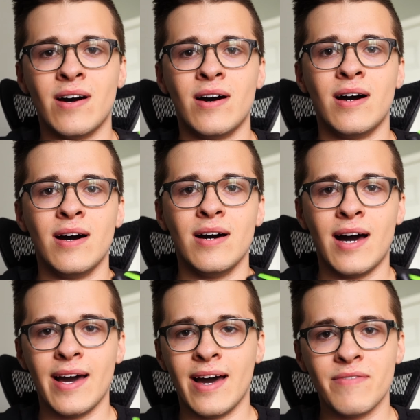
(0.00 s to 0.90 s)

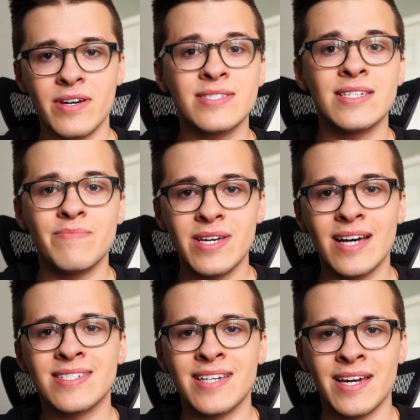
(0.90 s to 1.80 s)
I have a
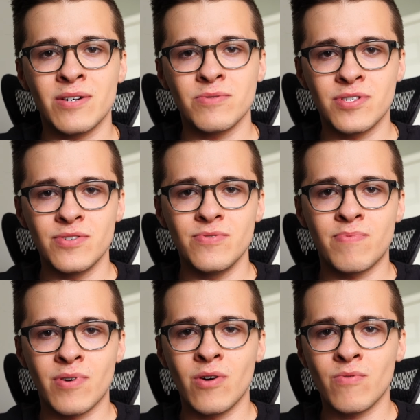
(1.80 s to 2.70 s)
TBS Tango II
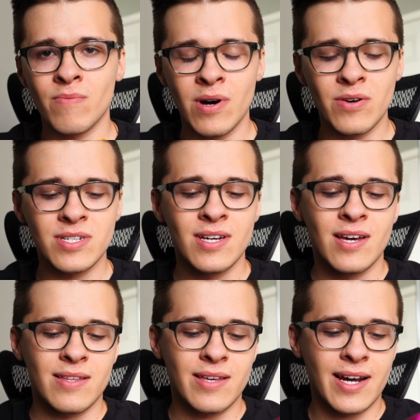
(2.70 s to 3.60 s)
Pro remote
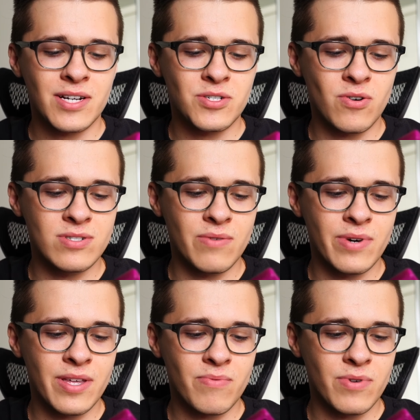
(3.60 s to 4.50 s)
that I control it
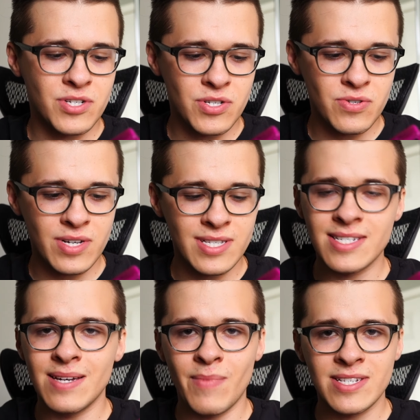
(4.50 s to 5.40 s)
with, which you can
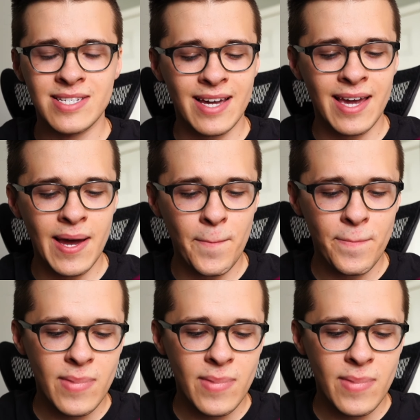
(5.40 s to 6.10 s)
see in my stick cam.